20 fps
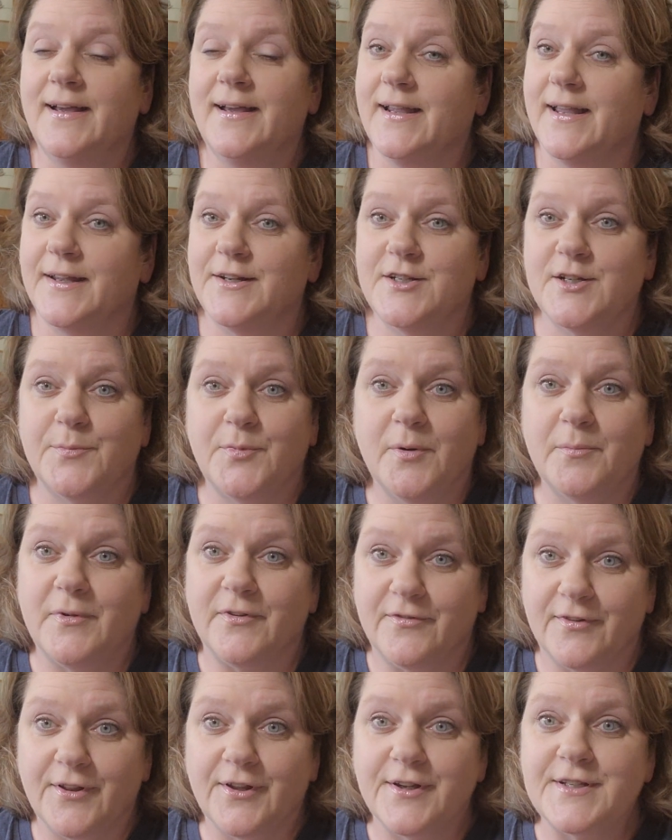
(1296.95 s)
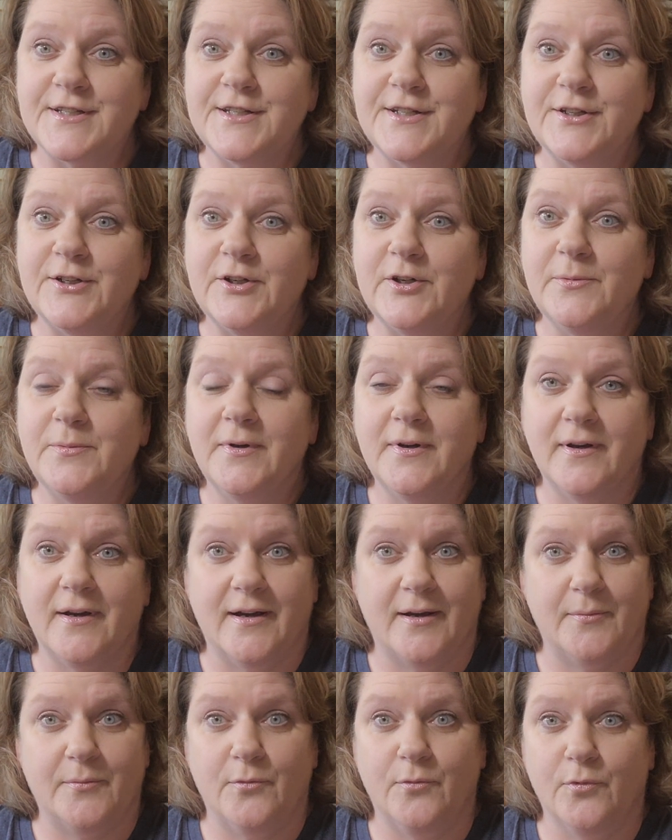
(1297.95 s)
Catch up on my Flosstube.
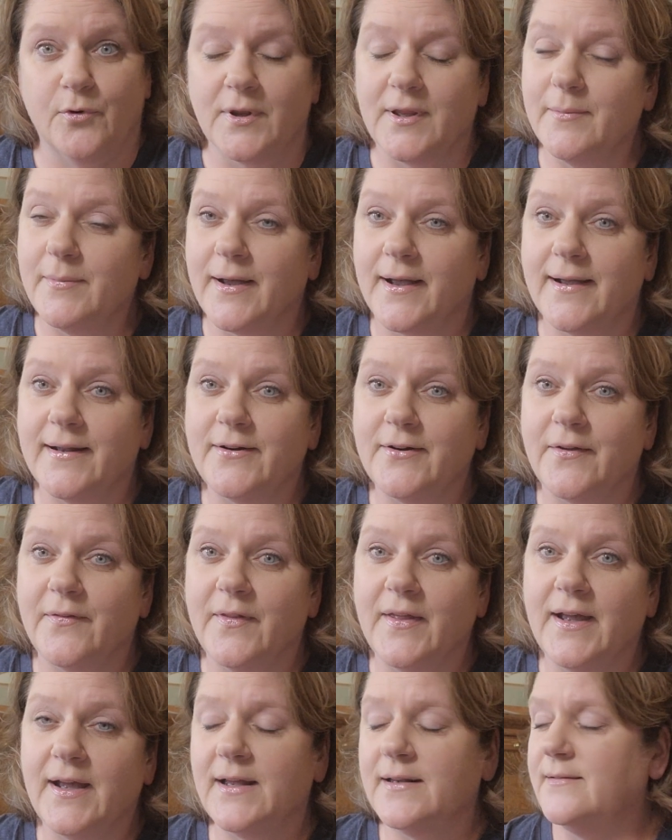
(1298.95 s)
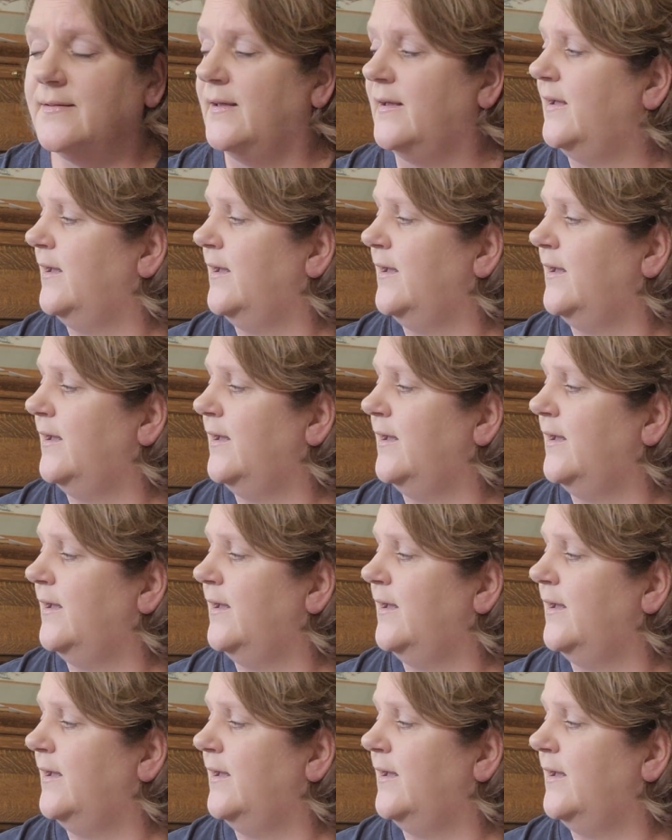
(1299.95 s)
I'm really behind on that.